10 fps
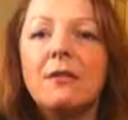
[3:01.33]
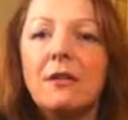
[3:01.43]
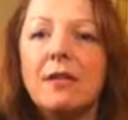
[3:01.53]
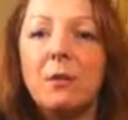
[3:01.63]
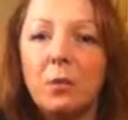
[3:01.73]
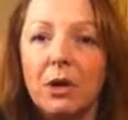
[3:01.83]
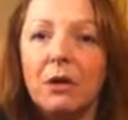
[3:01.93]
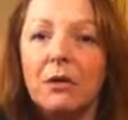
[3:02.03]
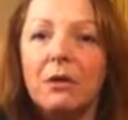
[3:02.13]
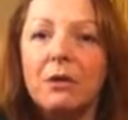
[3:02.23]
than they
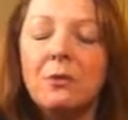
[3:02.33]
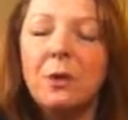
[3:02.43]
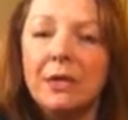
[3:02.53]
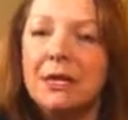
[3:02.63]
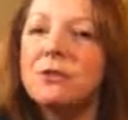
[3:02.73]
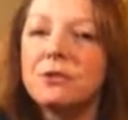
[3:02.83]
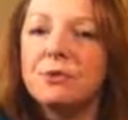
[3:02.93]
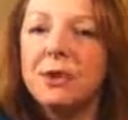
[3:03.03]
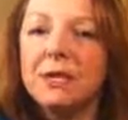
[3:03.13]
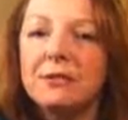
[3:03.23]
will when the
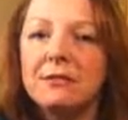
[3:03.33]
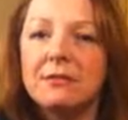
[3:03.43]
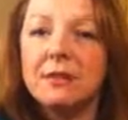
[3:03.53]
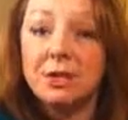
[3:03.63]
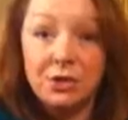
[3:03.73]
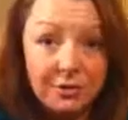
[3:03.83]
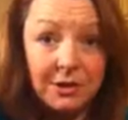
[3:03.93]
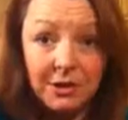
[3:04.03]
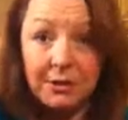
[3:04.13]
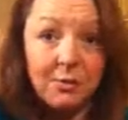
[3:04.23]
interest rates
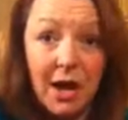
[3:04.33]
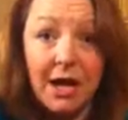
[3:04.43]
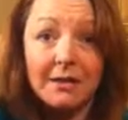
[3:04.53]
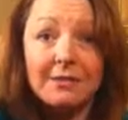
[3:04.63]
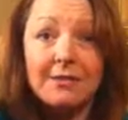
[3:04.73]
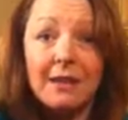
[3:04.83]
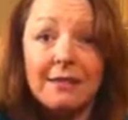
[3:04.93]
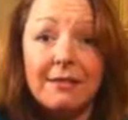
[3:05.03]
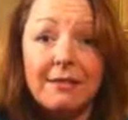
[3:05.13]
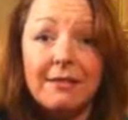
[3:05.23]
assuredly rise.
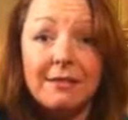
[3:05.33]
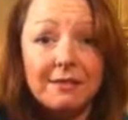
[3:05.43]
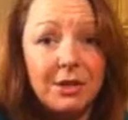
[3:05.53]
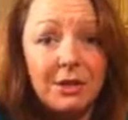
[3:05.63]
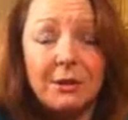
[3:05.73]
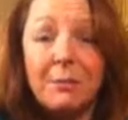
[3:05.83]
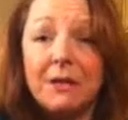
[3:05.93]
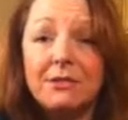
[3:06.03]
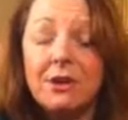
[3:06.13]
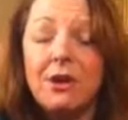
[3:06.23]
And,
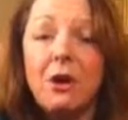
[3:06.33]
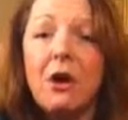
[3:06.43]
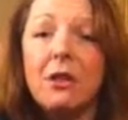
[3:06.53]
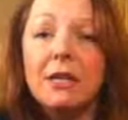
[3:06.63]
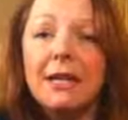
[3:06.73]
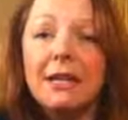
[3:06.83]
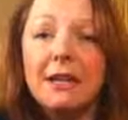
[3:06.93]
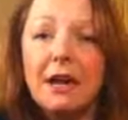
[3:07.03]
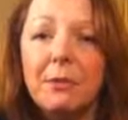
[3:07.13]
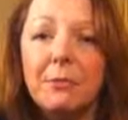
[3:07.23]
based on all
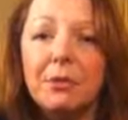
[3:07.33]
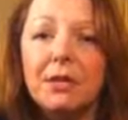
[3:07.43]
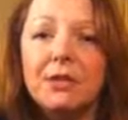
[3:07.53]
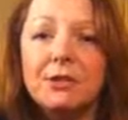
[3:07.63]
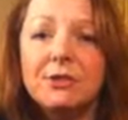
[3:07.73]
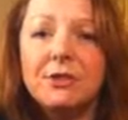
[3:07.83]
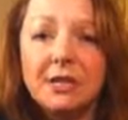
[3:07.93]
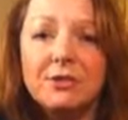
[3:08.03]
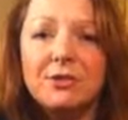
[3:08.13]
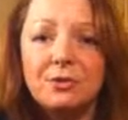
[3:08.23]
economic predictors,
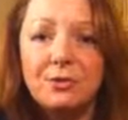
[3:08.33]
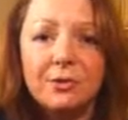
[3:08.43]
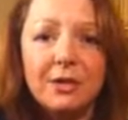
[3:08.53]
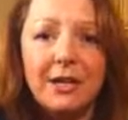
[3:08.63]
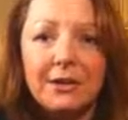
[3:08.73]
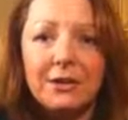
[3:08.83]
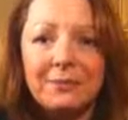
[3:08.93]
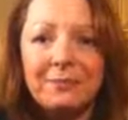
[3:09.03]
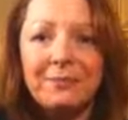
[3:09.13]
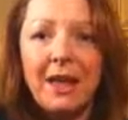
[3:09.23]
that's sooner than
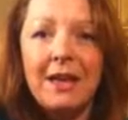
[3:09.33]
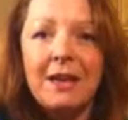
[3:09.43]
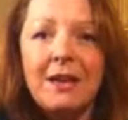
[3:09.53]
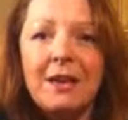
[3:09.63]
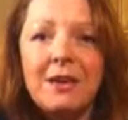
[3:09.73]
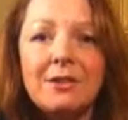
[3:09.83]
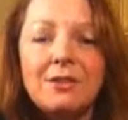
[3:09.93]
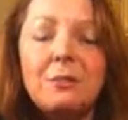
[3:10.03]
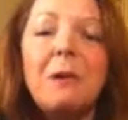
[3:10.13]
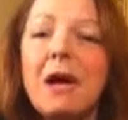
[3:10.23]
later.
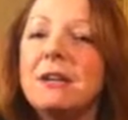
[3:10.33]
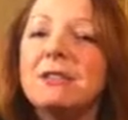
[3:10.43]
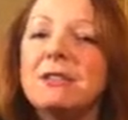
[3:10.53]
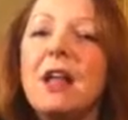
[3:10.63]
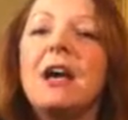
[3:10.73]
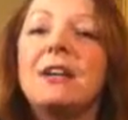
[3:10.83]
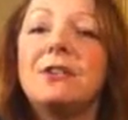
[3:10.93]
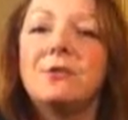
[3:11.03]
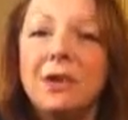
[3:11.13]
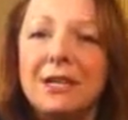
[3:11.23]
So buyers, lock
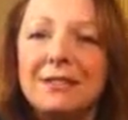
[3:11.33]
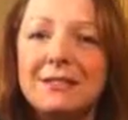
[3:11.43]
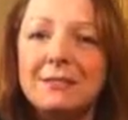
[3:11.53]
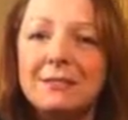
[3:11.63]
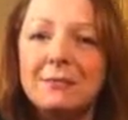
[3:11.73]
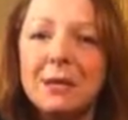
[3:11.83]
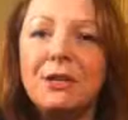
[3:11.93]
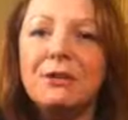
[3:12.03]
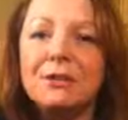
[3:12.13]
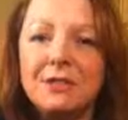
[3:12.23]
in your rates,
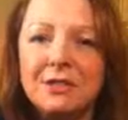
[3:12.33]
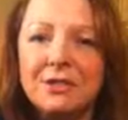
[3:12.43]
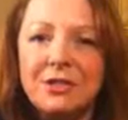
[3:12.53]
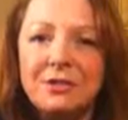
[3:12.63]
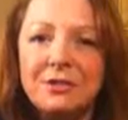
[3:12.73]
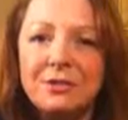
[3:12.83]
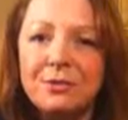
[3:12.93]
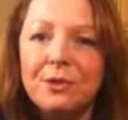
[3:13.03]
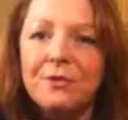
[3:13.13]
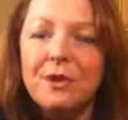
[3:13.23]
make your decisions
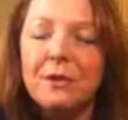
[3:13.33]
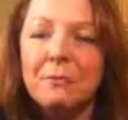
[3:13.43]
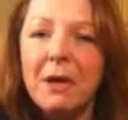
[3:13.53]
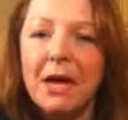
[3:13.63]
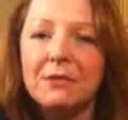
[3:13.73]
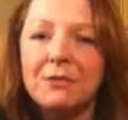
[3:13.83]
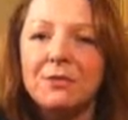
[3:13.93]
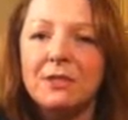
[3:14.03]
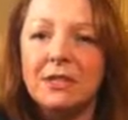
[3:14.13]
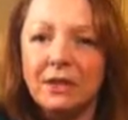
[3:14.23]
soon if it impacts
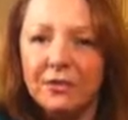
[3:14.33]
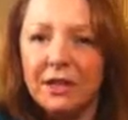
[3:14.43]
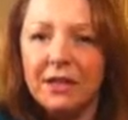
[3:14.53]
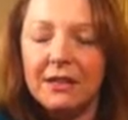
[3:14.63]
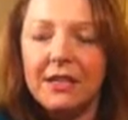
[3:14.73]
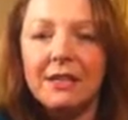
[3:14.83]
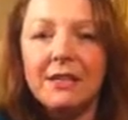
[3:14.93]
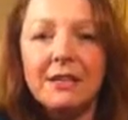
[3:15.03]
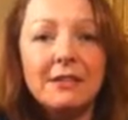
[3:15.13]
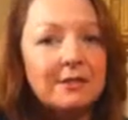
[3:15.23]
you significantly.
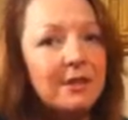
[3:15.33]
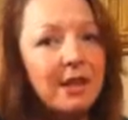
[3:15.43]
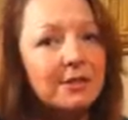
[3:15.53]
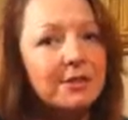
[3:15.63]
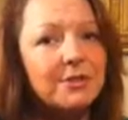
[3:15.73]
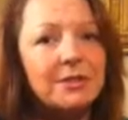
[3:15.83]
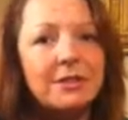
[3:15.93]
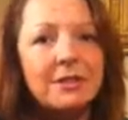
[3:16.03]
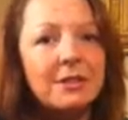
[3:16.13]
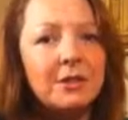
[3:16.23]
Sellers,